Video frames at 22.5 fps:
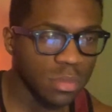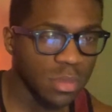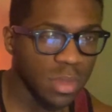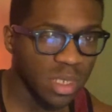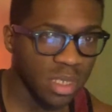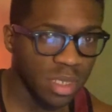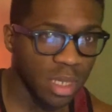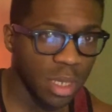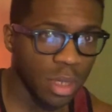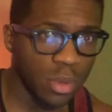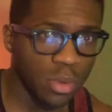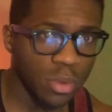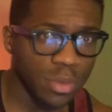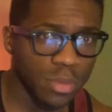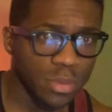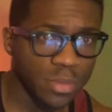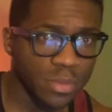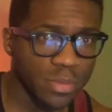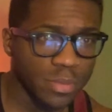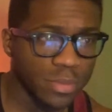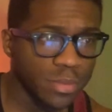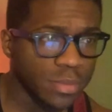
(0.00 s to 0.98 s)
Let's go.
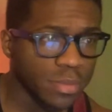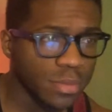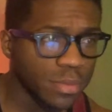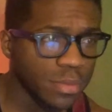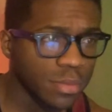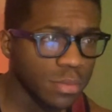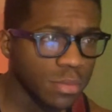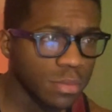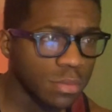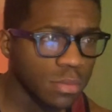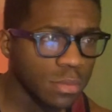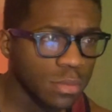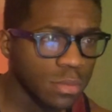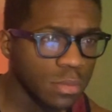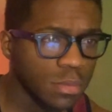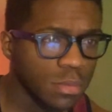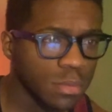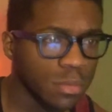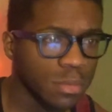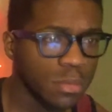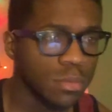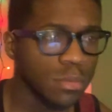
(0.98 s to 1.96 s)

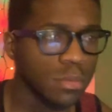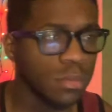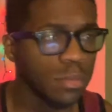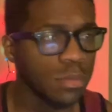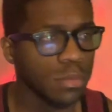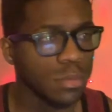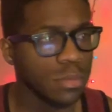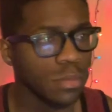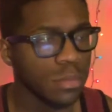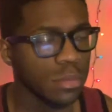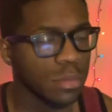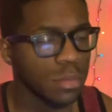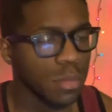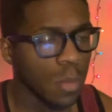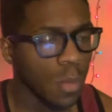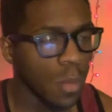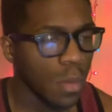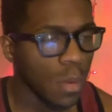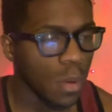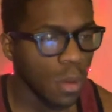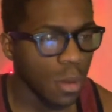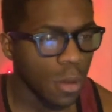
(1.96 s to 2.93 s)

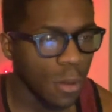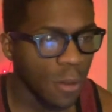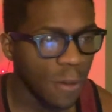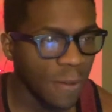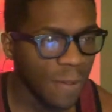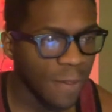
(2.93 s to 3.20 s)
Hey, it's that